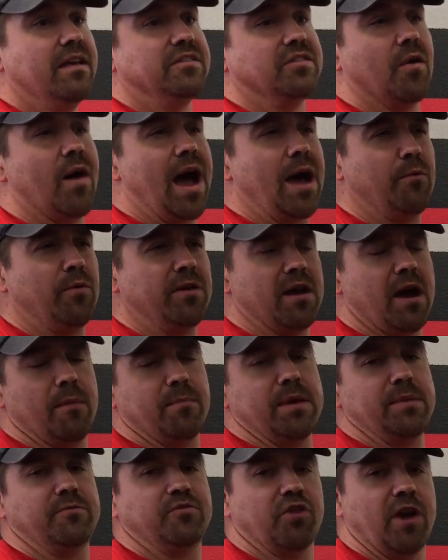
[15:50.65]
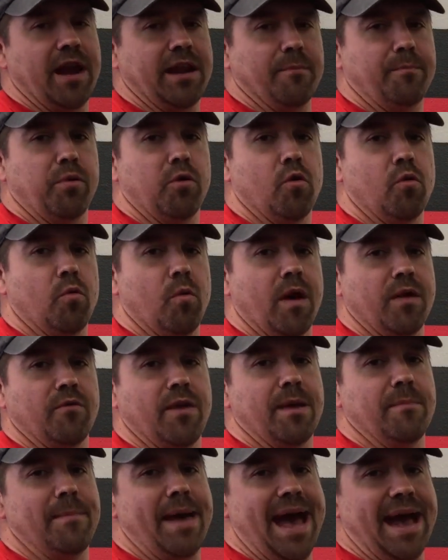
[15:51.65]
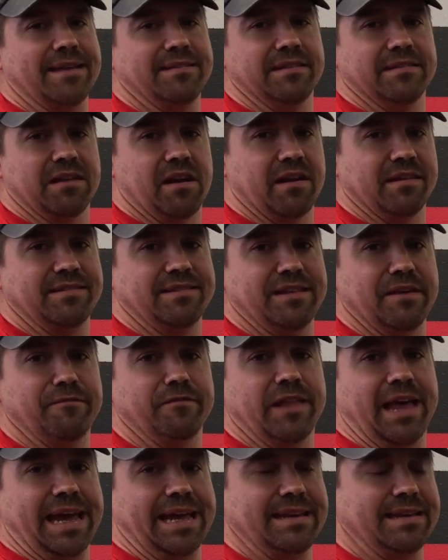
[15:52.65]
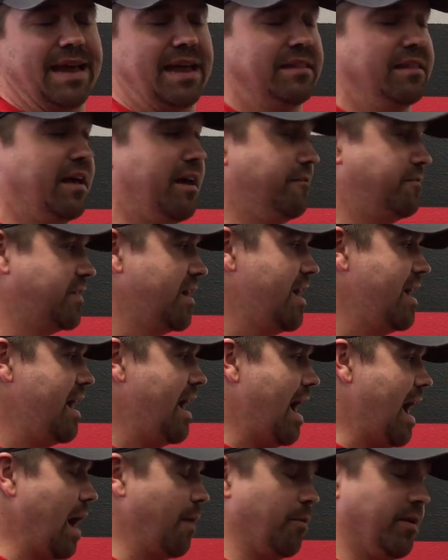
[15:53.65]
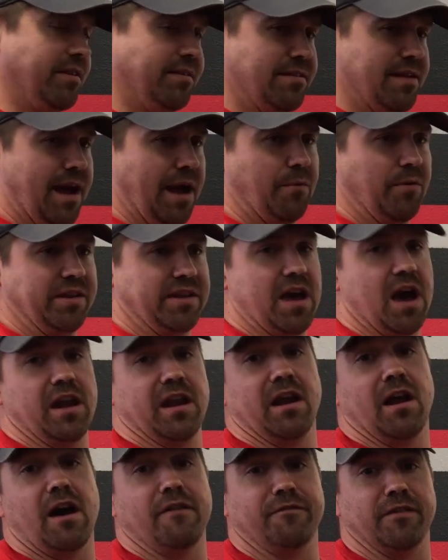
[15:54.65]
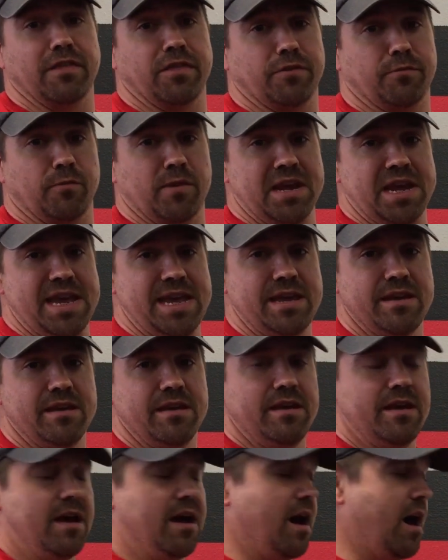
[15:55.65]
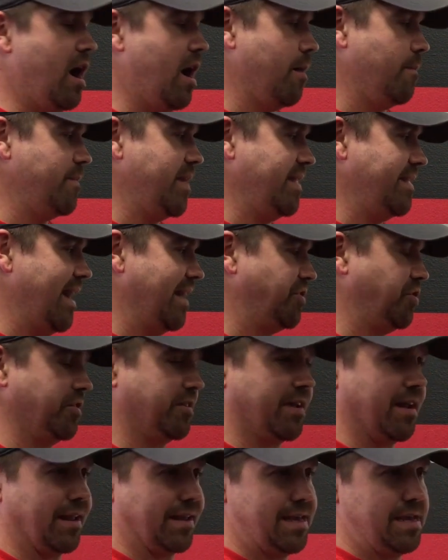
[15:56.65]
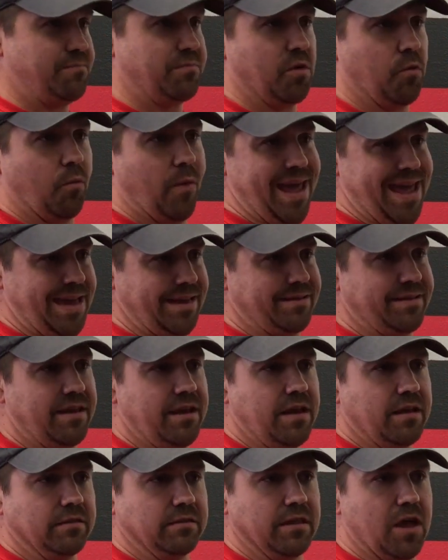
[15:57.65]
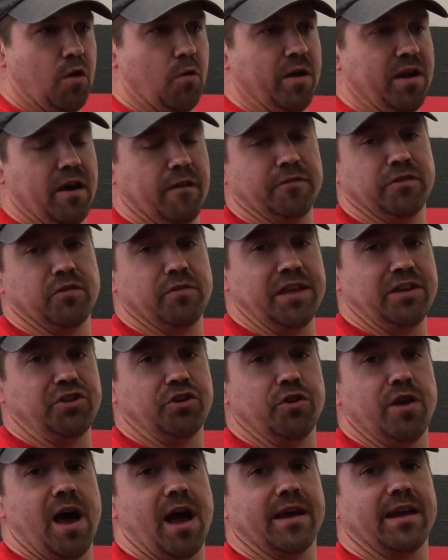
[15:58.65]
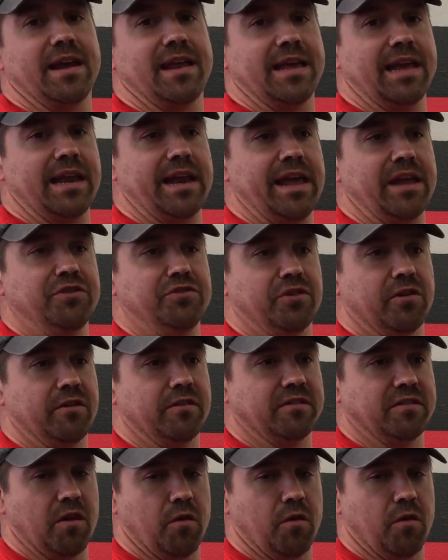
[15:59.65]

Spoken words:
So I would not be trying to pull 1 rep maxes on a stiff legged deadlift. I would cut it off at 3. And that's just going to keep the weight low enough so that you're not going to get injured.